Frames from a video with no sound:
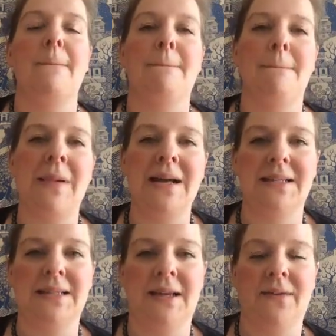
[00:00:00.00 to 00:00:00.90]

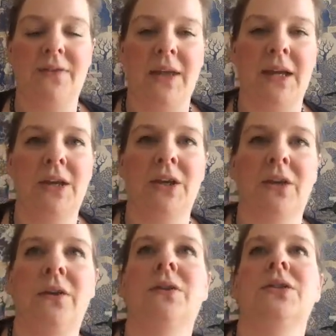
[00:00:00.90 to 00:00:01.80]
Massive thank
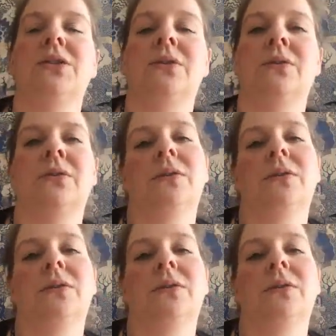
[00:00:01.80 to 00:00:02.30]
you to